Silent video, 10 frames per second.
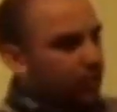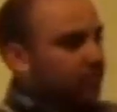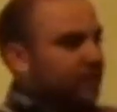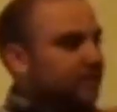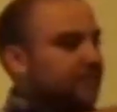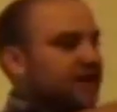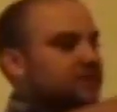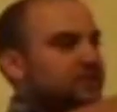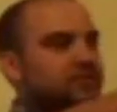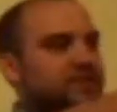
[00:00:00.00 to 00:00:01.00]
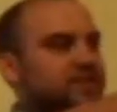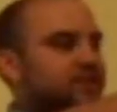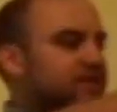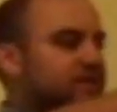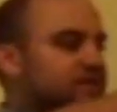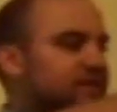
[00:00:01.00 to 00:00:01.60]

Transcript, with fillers: open up Matthew 27,